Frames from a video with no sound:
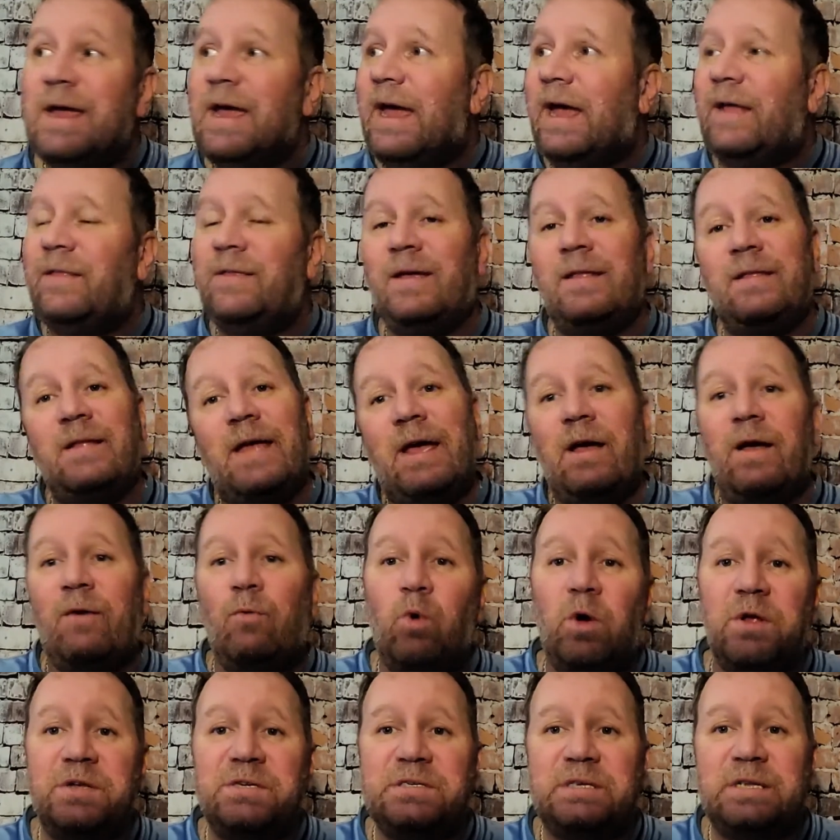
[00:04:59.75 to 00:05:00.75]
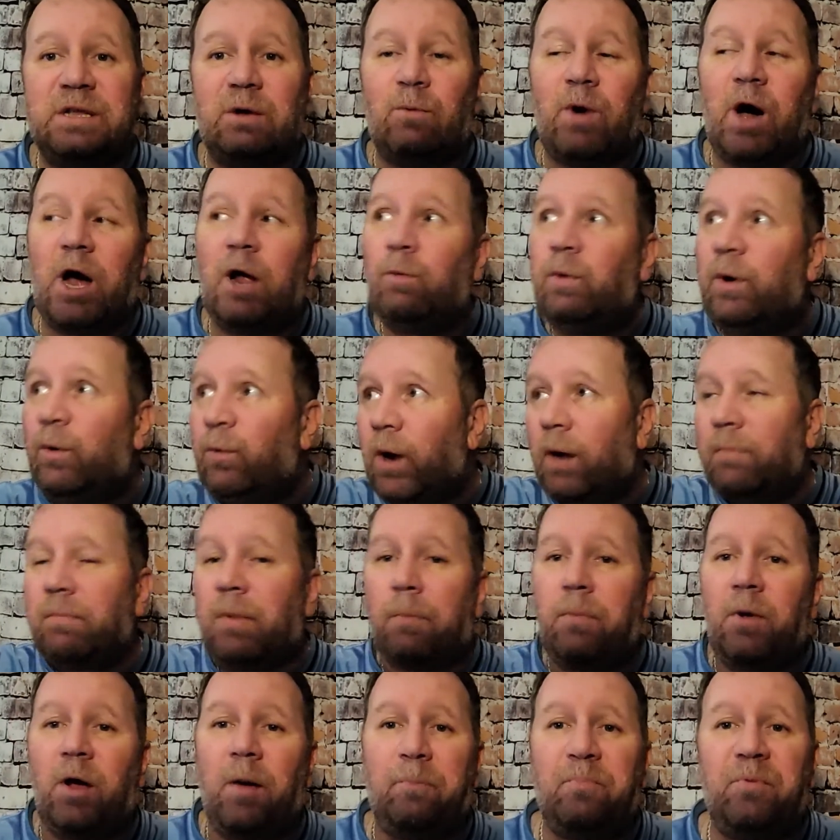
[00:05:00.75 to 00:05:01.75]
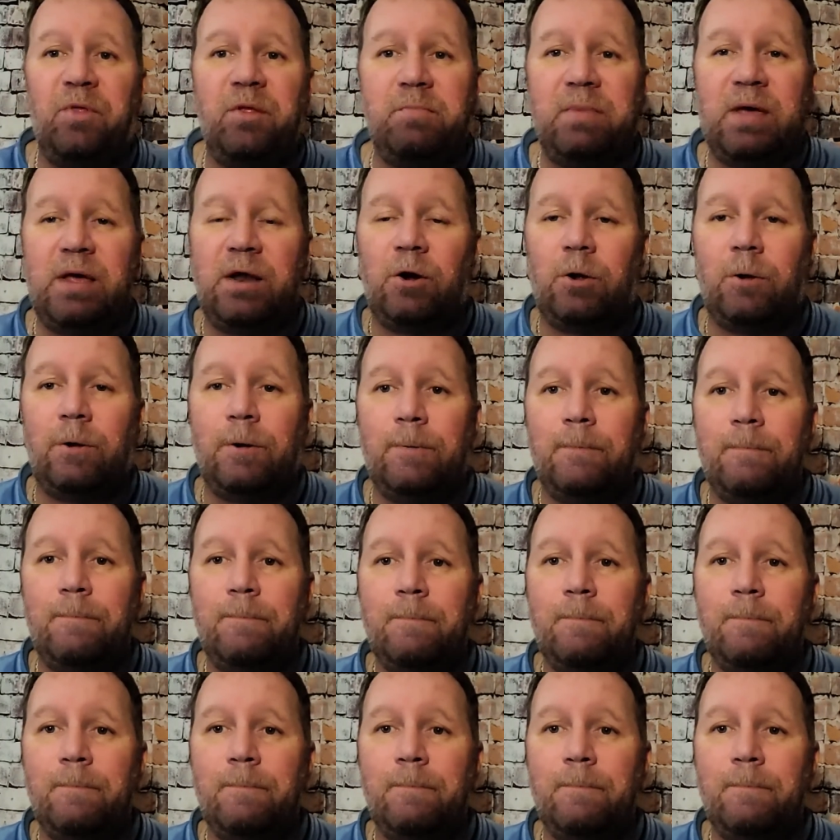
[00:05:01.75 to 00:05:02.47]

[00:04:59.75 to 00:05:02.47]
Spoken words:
And then once in a while we run up in the middle.